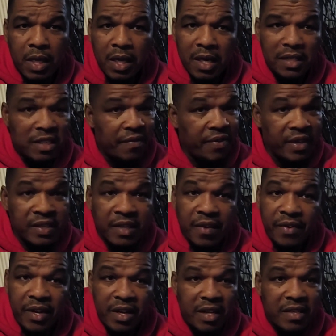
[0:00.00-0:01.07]
Because if he's
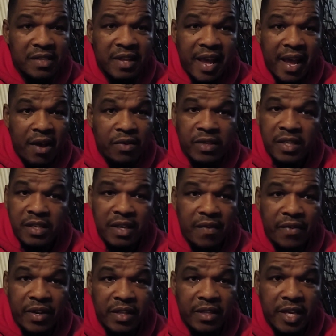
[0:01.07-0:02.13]
living in his nows, he's
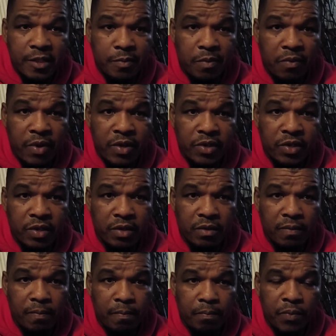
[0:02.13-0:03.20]
living in desperation.
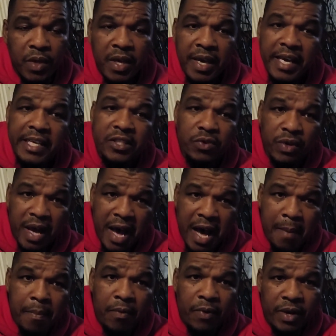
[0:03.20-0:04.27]
And he's going to
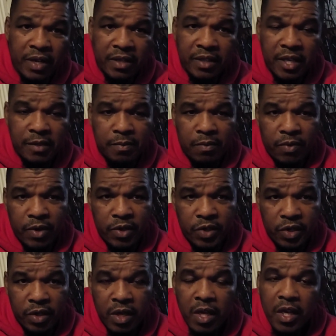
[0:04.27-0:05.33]
operate in
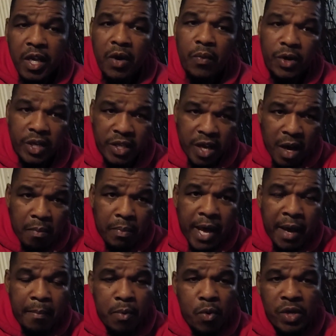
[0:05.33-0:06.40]
desperation. And when a young
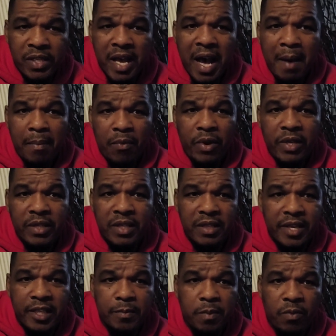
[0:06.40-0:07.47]
black boy operates in
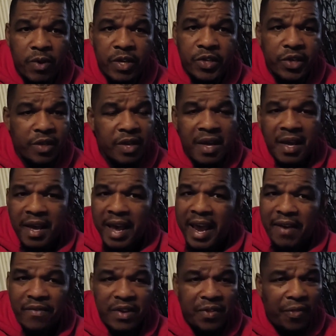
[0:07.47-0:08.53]
desperation,
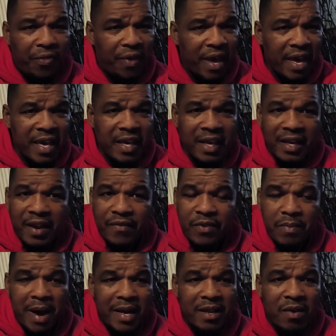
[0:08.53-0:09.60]
everything and
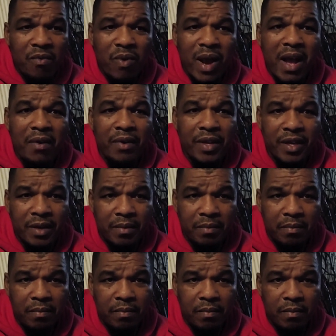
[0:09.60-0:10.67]
everybody around him
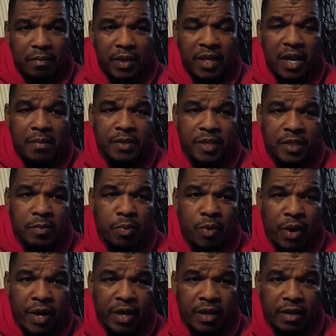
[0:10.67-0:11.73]
becomes his
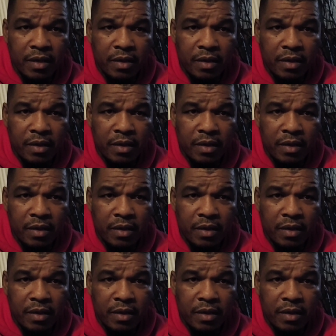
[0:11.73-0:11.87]
prey.